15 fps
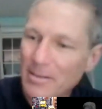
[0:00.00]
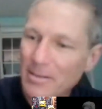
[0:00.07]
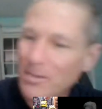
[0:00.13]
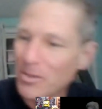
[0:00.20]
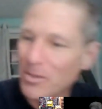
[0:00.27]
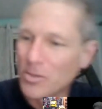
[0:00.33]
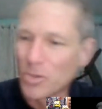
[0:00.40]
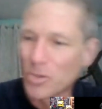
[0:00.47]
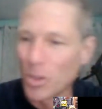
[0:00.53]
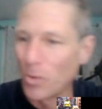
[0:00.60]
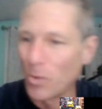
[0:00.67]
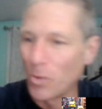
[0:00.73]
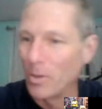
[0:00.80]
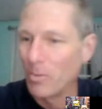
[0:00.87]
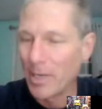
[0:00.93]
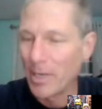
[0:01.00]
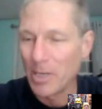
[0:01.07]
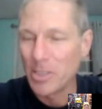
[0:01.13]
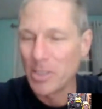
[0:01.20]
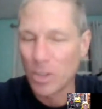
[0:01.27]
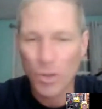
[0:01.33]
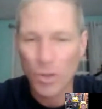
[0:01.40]
So we're going to
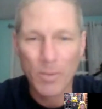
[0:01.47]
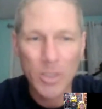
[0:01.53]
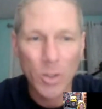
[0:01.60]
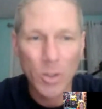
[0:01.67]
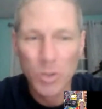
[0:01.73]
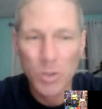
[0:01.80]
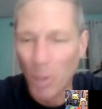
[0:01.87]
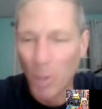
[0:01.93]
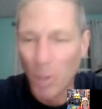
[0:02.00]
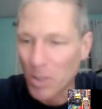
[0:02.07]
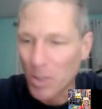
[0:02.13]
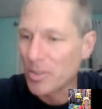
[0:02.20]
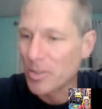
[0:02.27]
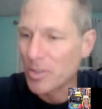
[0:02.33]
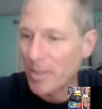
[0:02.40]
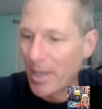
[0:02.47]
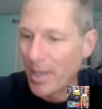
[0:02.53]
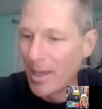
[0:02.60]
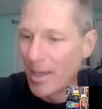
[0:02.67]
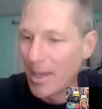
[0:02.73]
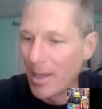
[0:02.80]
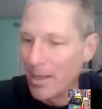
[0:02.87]
distribute those books,
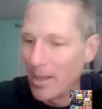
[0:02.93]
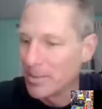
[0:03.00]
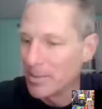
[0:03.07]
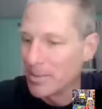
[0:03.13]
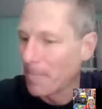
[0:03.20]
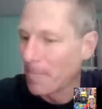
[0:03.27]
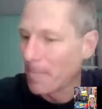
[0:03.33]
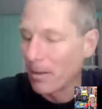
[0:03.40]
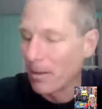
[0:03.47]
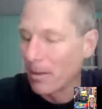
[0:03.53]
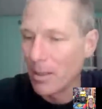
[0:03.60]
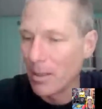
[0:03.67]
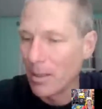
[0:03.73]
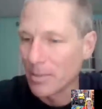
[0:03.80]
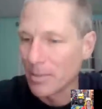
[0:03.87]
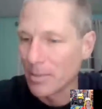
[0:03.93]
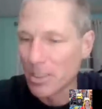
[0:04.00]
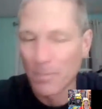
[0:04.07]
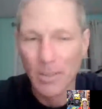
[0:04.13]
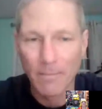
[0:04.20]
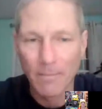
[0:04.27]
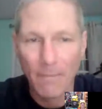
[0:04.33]
and there's
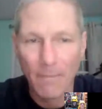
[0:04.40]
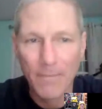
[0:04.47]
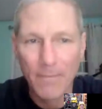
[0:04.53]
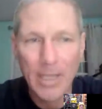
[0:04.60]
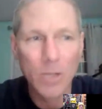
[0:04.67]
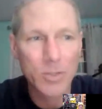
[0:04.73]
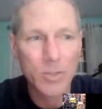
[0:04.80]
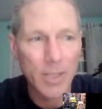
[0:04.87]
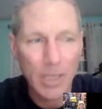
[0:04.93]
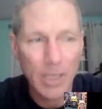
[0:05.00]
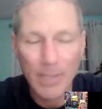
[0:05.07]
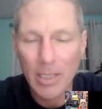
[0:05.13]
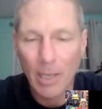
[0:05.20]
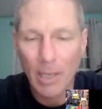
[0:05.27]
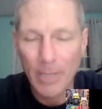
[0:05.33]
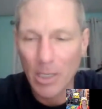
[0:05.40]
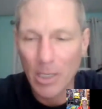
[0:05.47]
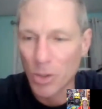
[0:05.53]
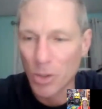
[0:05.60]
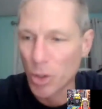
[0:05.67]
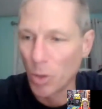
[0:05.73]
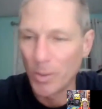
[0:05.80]
some videos that are going to be coming out
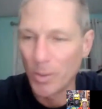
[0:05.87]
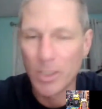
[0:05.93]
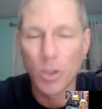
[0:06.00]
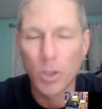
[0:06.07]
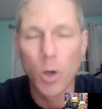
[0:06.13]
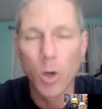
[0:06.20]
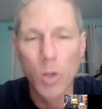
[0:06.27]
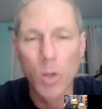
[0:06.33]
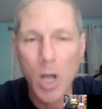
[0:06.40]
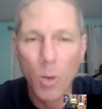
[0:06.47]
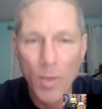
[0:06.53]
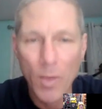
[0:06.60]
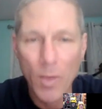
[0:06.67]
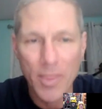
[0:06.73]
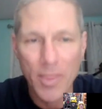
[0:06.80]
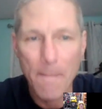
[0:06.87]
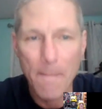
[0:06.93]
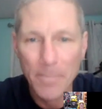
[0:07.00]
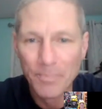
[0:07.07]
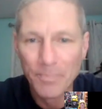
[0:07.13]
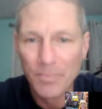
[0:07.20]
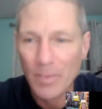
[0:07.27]
shortly to go along with them.
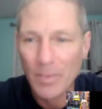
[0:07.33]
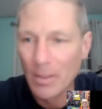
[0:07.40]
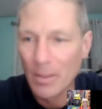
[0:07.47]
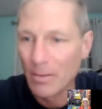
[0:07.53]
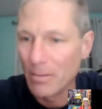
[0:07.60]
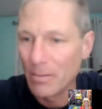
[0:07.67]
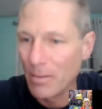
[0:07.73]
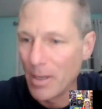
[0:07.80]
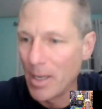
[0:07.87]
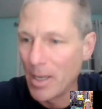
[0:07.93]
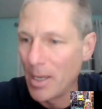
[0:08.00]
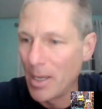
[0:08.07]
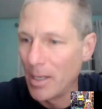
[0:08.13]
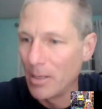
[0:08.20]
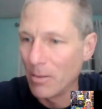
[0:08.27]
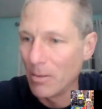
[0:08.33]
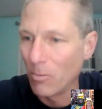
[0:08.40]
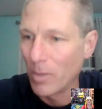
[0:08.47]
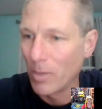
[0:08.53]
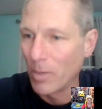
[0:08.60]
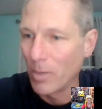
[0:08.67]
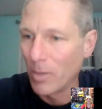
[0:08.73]
And we're
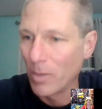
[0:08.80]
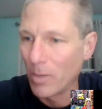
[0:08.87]
going to